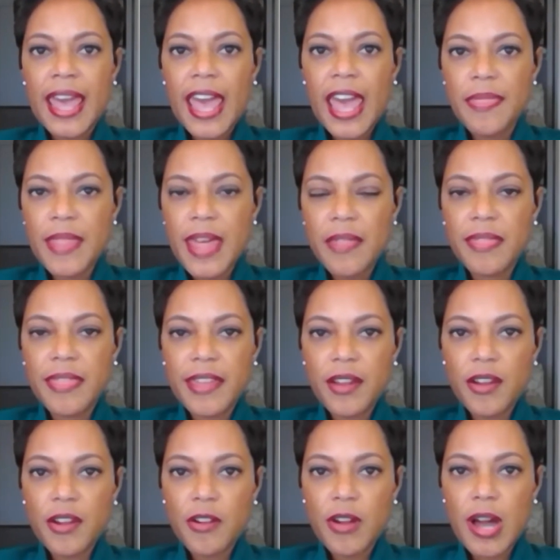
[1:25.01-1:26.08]
and that
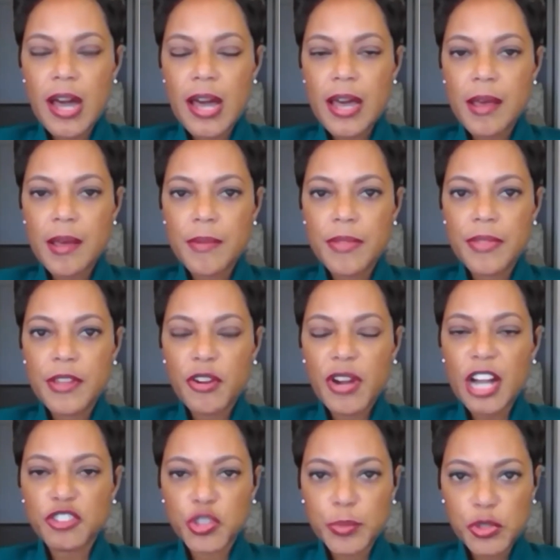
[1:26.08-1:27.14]
their uh, their
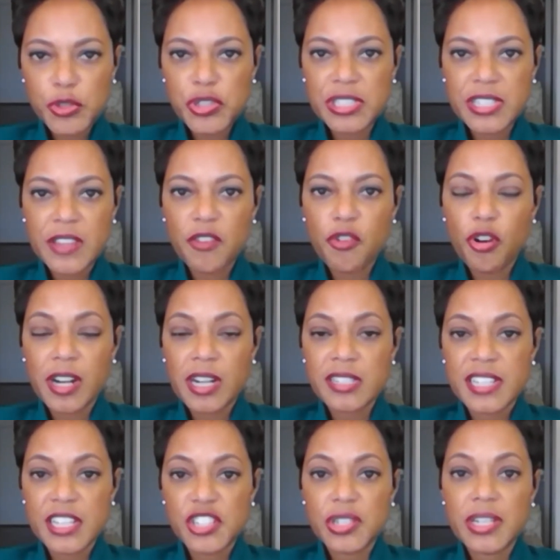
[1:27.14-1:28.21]
contribution to the
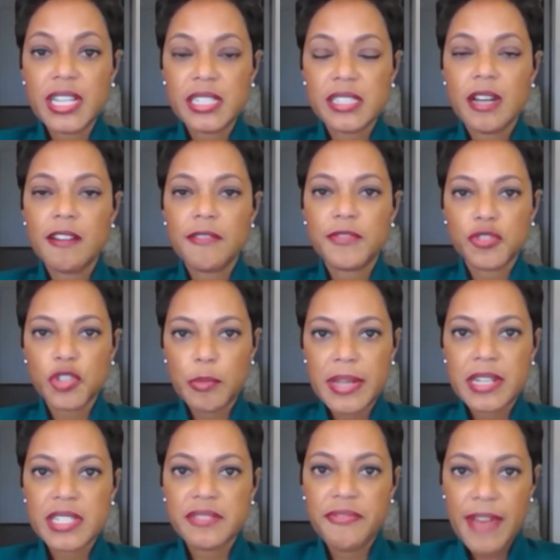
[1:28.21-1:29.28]
organization is of
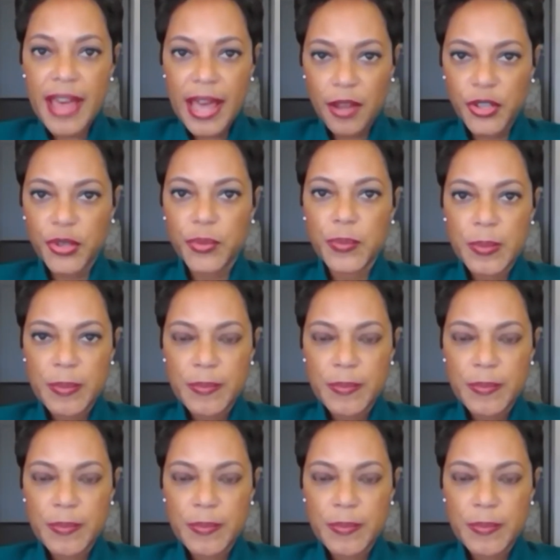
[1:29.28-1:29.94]
tremendous value.